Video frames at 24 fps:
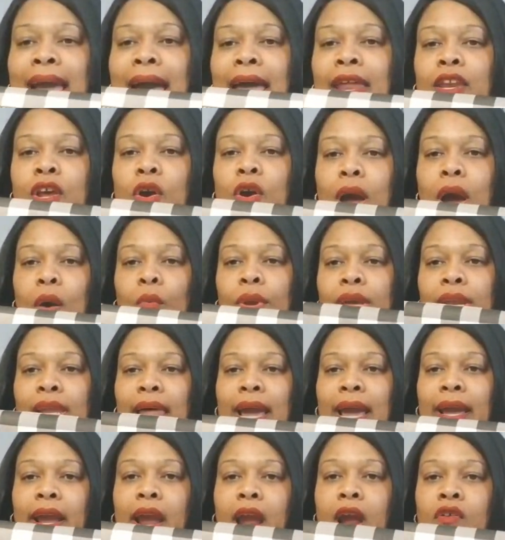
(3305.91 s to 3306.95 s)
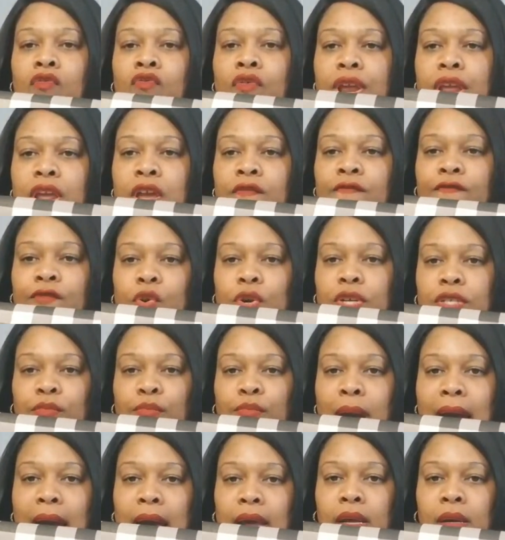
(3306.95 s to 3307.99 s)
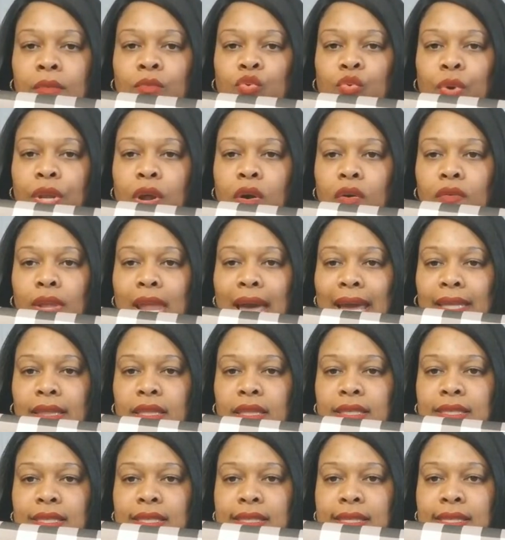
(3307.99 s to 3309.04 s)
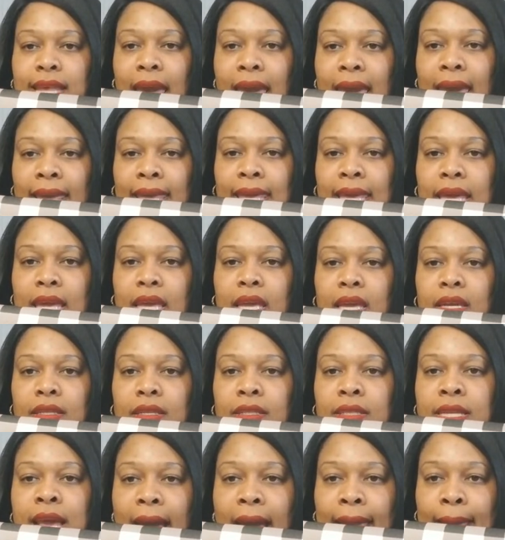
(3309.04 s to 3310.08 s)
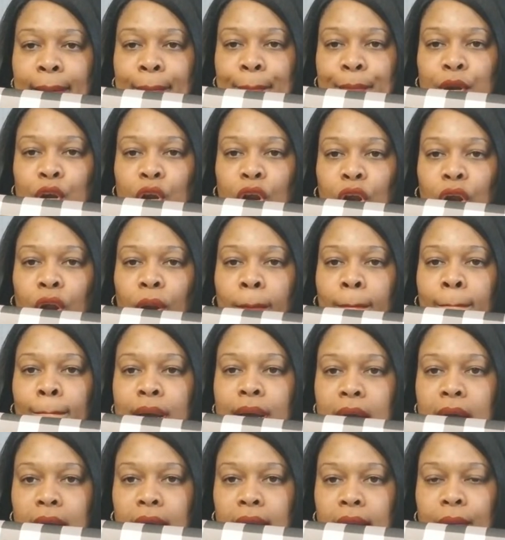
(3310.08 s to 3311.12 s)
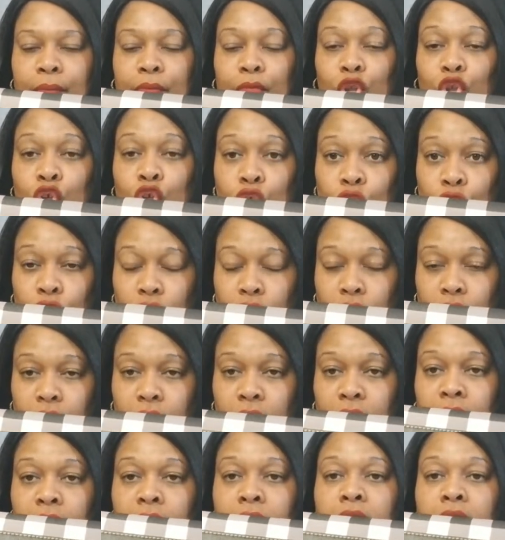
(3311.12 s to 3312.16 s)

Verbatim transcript: I know how we like our reinforced bottoms. We don't like the saggy diaper bottom look.